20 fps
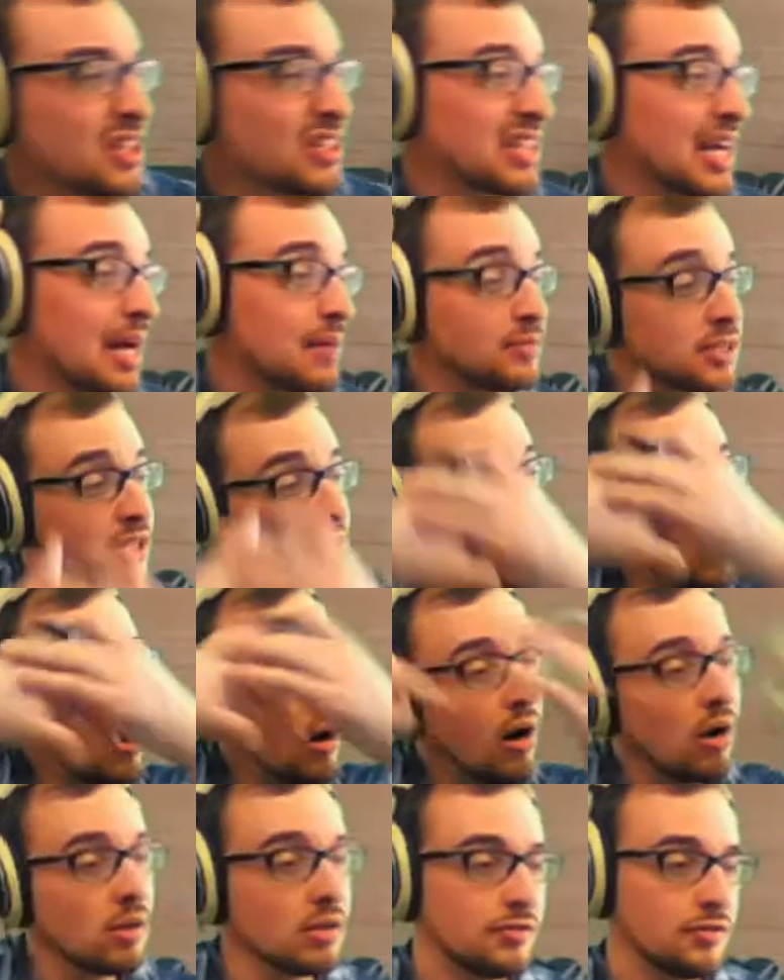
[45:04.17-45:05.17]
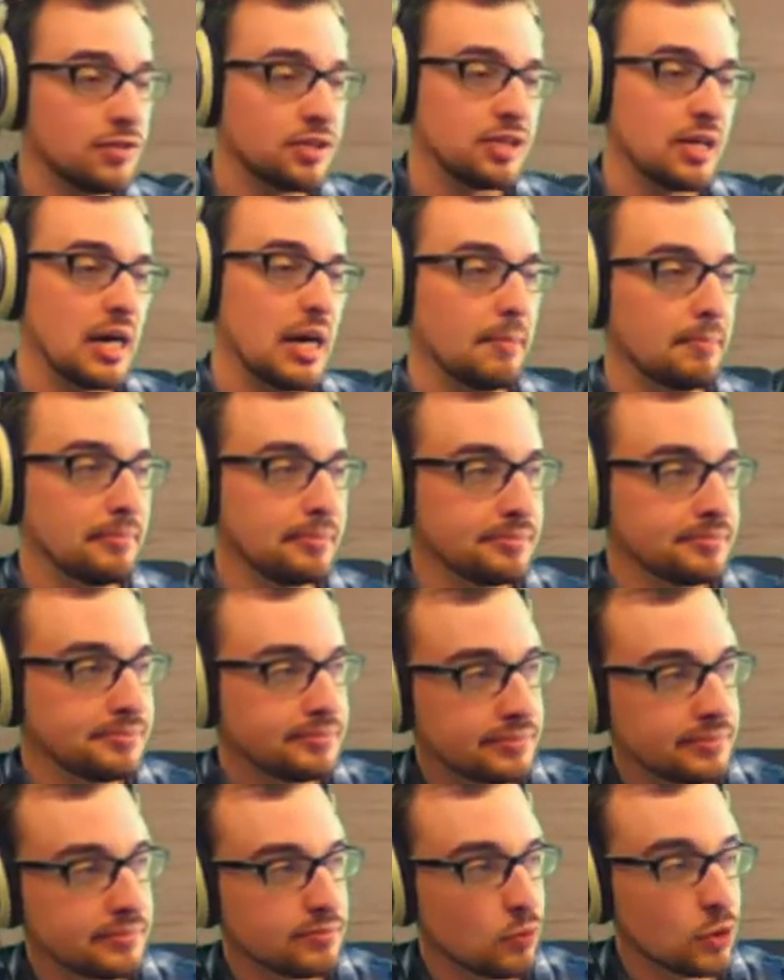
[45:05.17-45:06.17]
it's times all of the top.
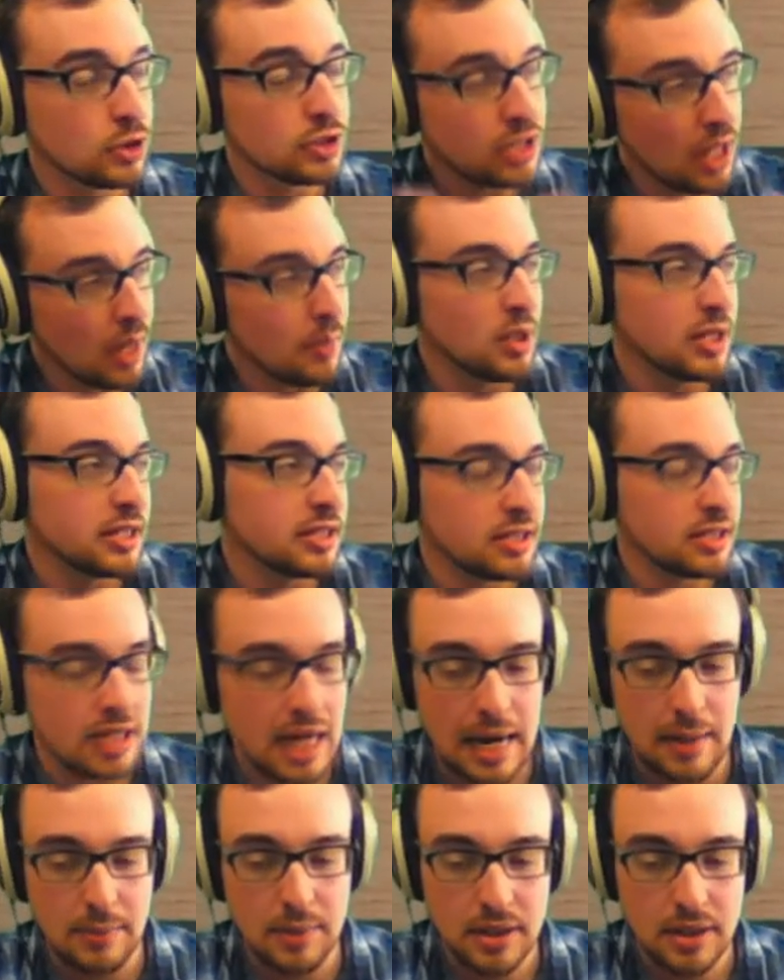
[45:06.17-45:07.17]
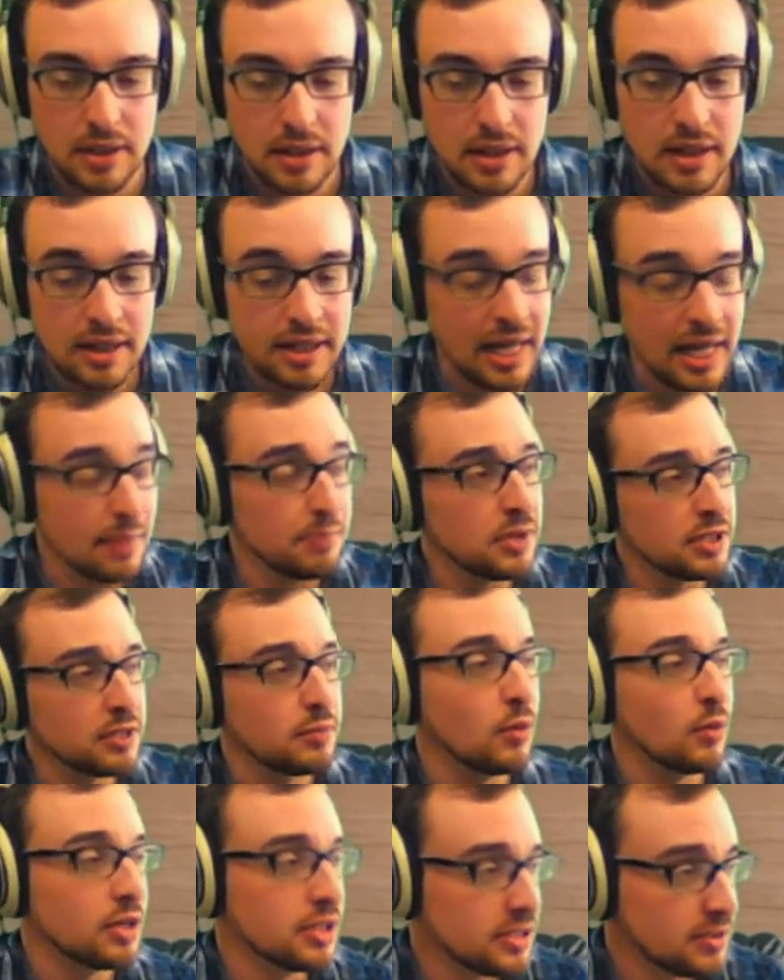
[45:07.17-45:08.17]
We're doubling the top. K plus
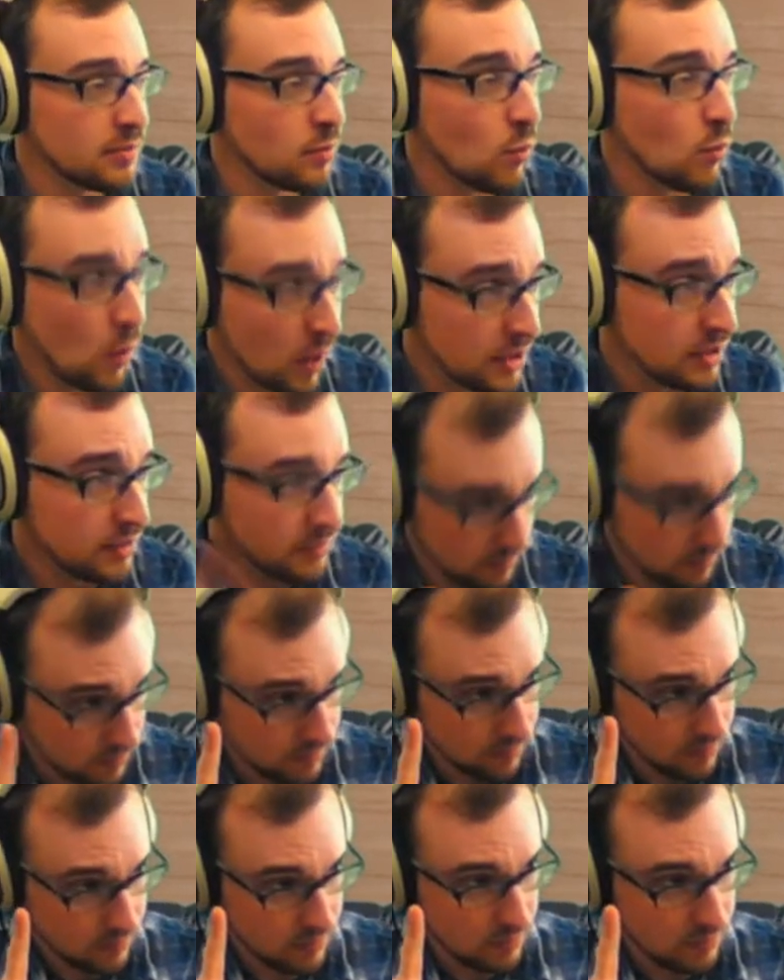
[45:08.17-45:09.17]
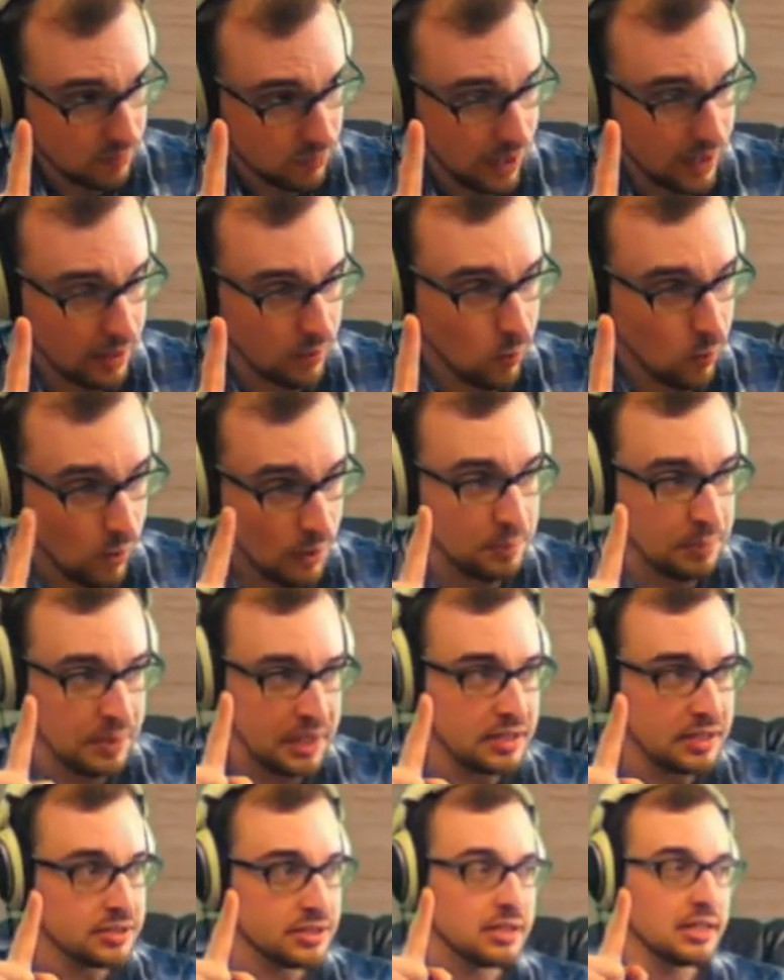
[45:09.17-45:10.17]
1 is 1, right? 1
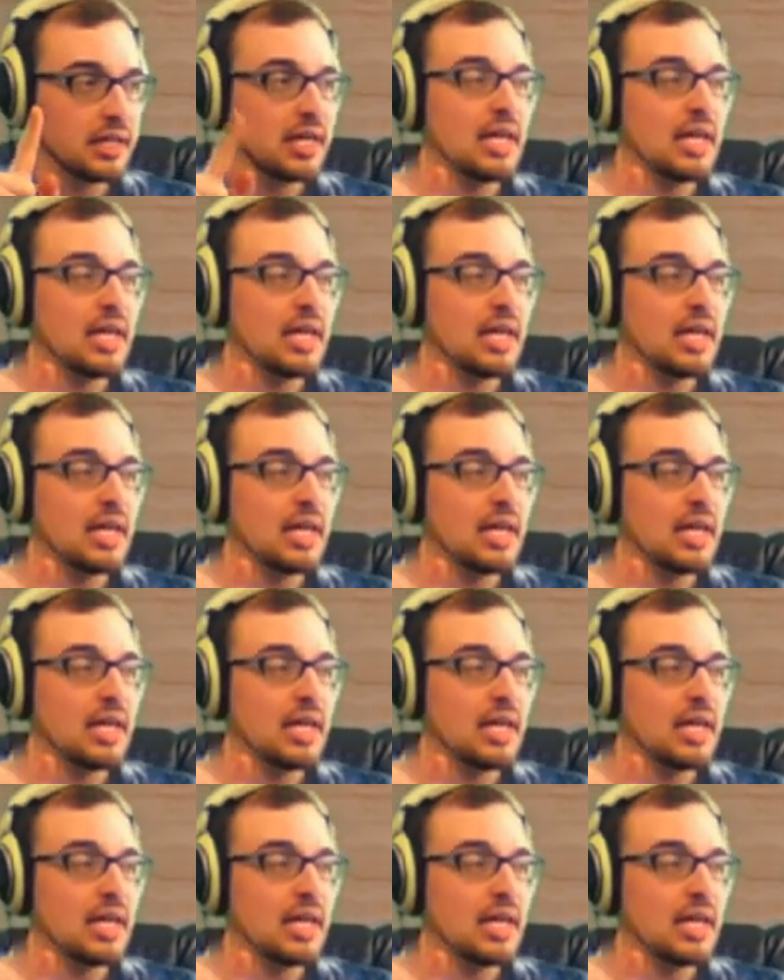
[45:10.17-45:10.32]
piece.